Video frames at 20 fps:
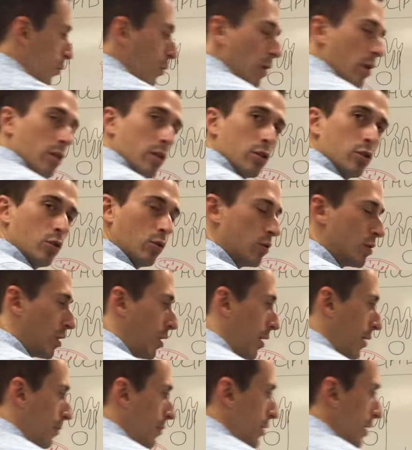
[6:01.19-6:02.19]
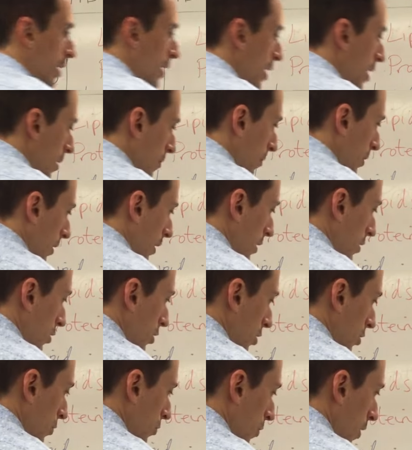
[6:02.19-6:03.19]
one of the two types but let's
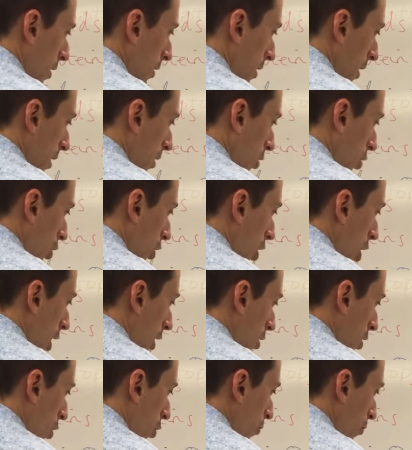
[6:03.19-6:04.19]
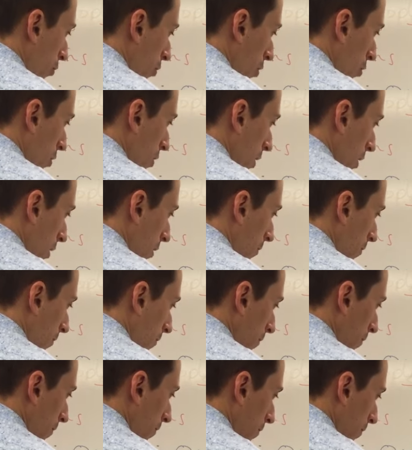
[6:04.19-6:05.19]
just write down glycoprotein
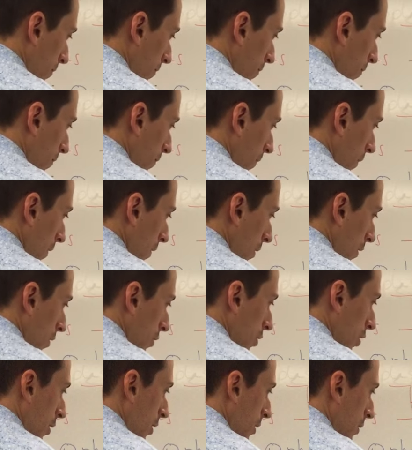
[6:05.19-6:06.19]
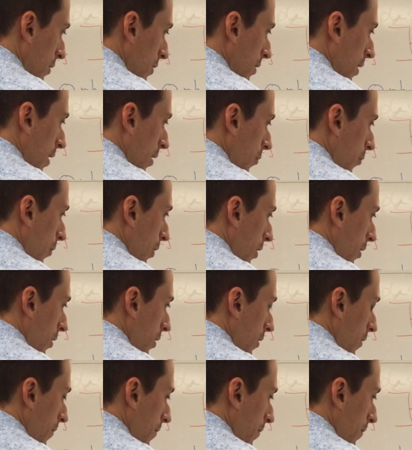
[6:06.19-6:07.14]
so you can see it written.